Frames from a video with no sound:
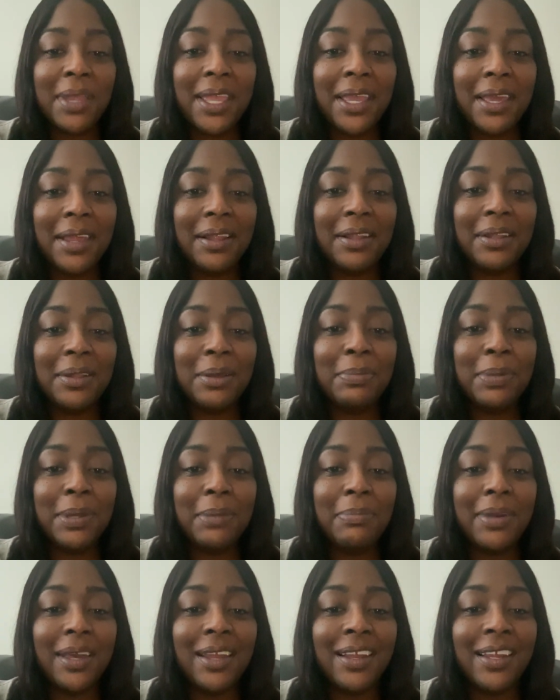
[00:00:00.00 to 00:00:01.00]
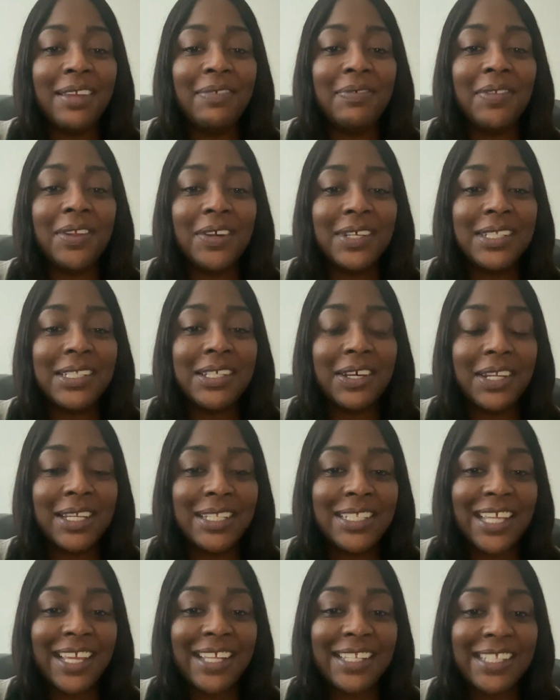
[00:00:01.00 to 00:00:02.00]
getting a little bit better, even though it's going
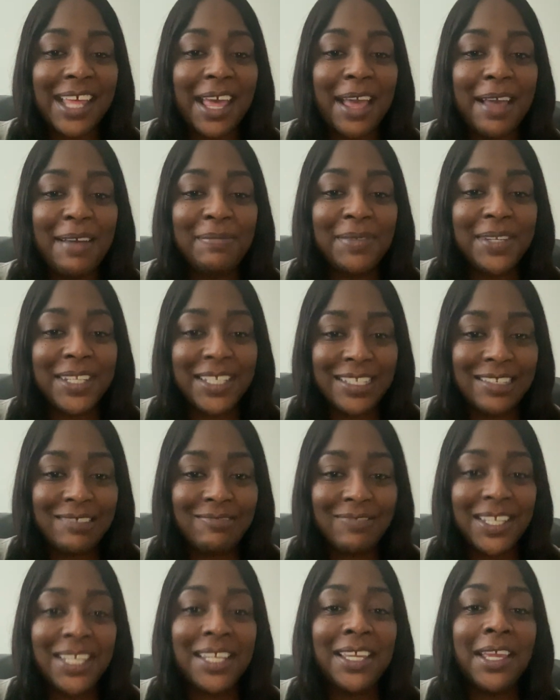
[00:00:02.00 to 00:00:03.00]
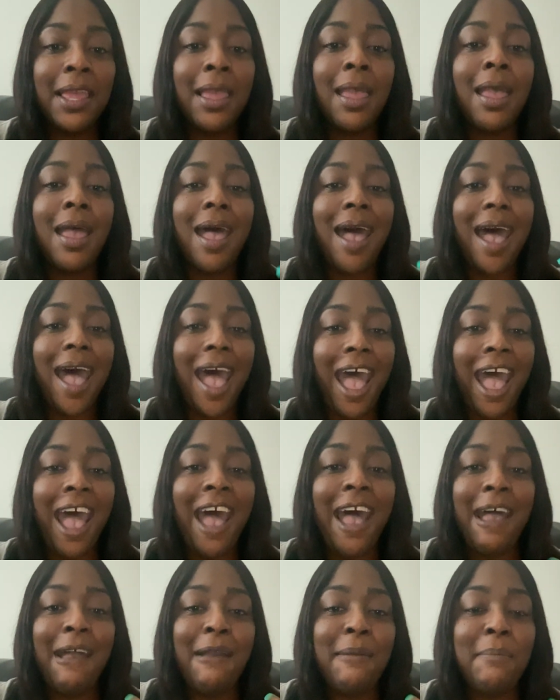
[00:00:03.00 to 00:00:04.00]
to take time. But this week,
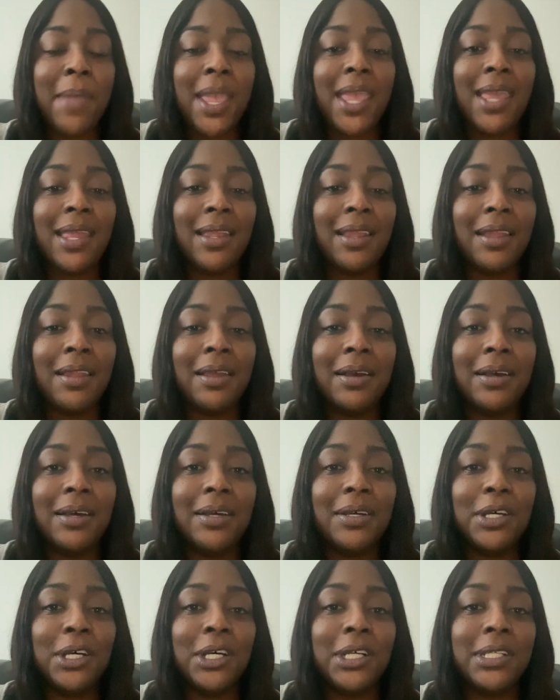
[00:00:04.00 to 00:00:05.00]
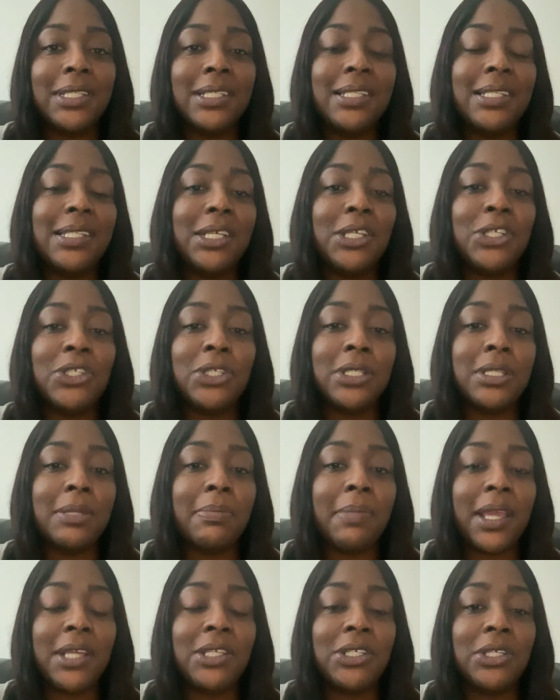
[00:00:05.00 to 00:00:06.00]
I made it a decision
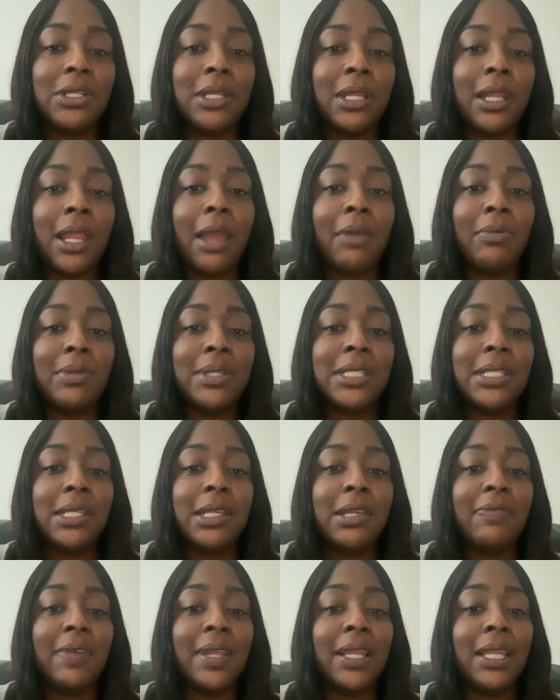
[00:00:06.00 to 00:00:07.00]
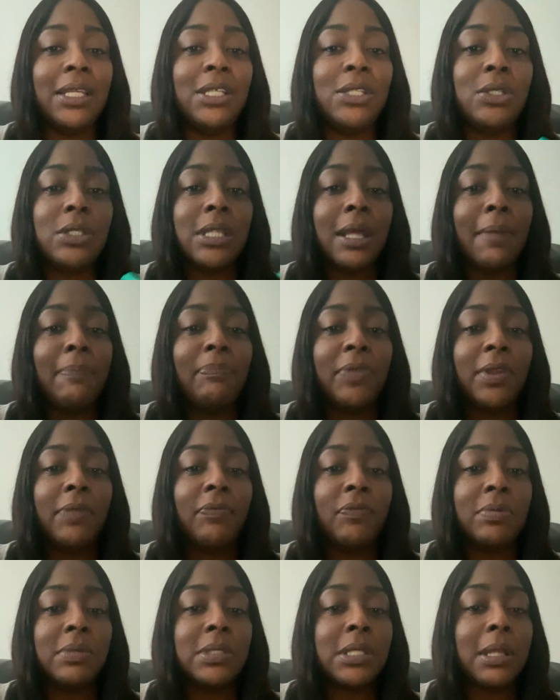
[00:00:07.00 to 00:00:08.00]
to make sure that I receive at least
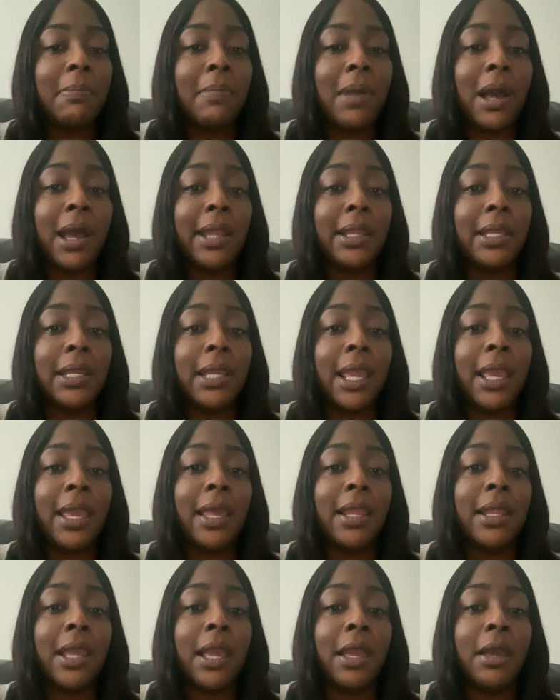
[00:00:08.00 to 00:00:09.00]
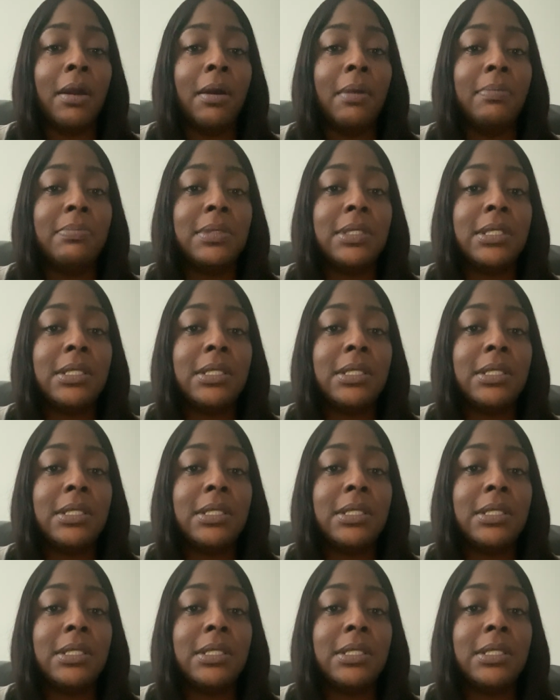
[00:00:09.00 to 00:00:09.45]
something from somebody. And